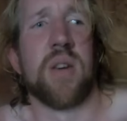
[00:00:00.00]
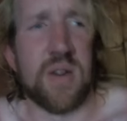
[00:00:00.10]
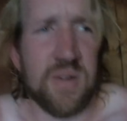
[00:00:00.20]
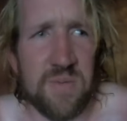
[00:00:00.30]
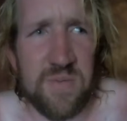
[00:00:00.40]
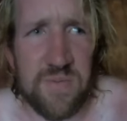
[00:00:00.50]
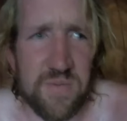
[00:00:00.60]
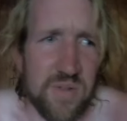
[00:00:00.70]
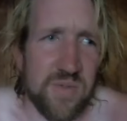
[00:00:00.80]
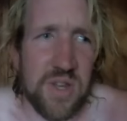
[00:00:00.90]
I
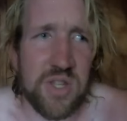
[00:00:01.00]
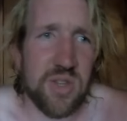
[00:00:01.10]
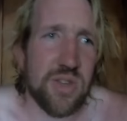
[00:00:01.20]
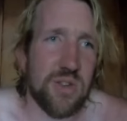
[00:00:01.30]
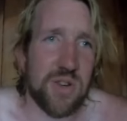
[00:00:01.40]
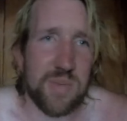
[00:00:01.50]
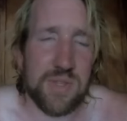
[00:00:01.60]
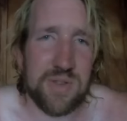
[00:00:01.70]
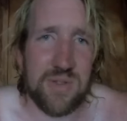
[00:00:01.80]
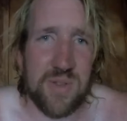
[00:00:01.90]
eventually got up
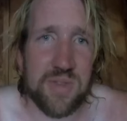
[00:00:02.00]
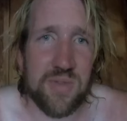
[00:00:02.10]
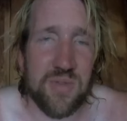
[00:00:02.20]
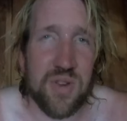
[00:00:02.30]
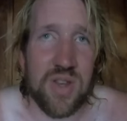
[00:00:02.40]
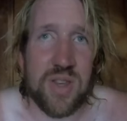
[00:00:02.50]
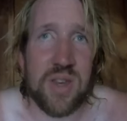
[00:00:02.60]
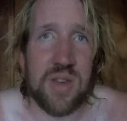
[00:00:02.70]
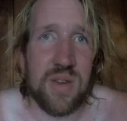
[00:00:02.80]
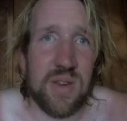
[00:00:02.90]
to 3
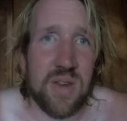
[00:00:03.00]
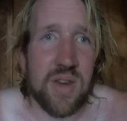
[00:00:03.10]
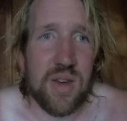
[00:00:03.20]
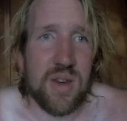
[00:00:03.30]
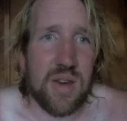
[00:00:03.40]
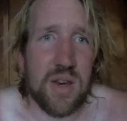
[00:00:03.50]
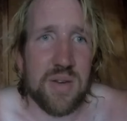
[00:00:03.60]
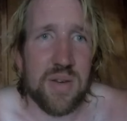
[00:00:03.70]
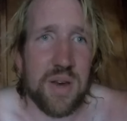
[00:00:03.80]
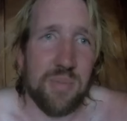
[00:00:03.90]

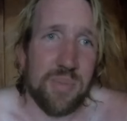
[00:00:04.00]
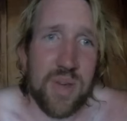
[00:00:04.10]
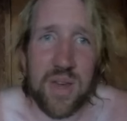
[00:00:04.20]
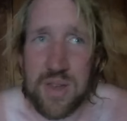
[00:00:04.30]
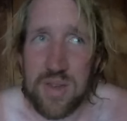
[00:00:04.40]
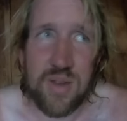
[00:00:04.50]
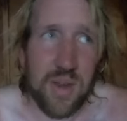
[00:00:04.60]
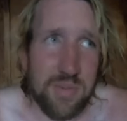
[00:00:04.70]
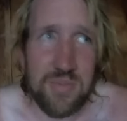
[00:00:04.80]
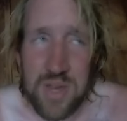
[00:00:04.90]
up and back,
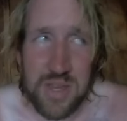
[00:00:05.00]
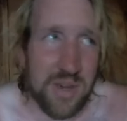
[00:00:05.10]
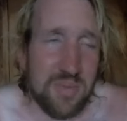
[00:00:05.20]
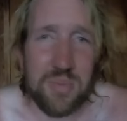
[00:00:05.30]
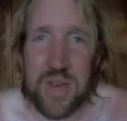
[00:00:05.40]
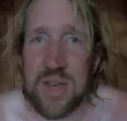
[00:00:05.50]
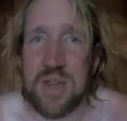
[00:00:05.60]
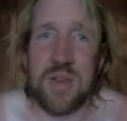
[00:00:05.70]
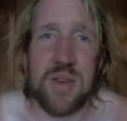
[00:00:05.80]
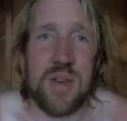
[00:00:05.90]
up and back, up and
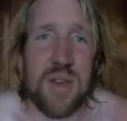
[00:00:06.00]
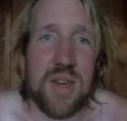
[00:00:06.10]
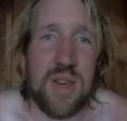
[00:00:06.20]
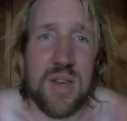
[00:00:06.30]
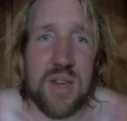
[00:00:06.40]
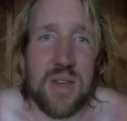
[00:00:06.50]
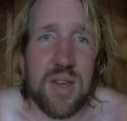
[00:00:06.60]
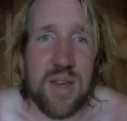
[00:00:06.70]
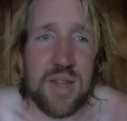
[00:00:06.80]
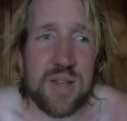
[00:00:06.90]
back.
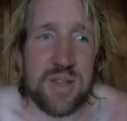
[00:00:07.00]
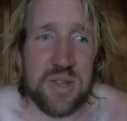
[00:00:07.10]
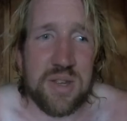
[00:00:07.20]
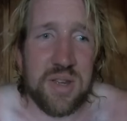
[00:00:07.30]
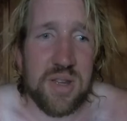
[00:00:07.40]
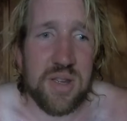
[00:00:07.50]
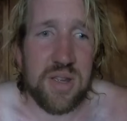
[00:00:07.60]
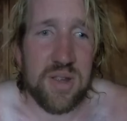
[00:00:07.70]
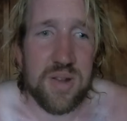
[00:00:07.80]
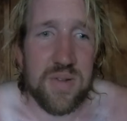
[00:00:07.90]
And
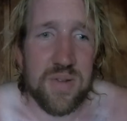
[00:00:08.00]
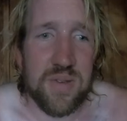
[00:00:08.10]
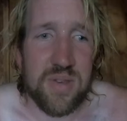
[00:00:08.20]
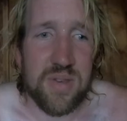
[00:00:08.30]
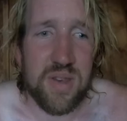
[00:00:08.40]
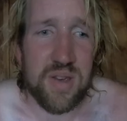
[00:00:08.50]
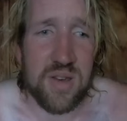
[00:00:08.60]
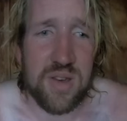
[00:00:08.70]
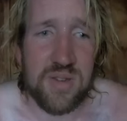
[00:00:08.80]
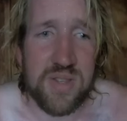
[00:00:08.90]

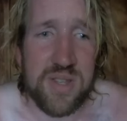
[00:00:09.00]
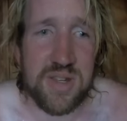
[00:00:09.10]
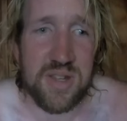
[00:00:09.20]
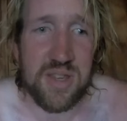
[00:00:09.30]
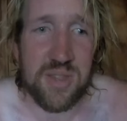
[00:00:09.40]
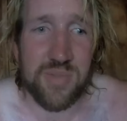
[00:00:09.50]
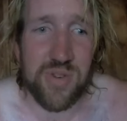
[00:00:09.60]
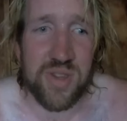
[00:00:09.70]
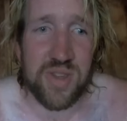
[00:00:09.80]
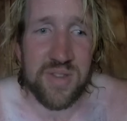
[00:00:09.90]
yeah, I was starting to get the
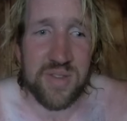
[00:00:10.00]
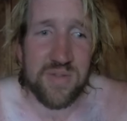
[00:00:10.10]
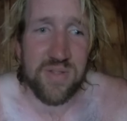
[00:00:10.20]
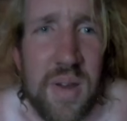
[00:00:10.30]
breathing.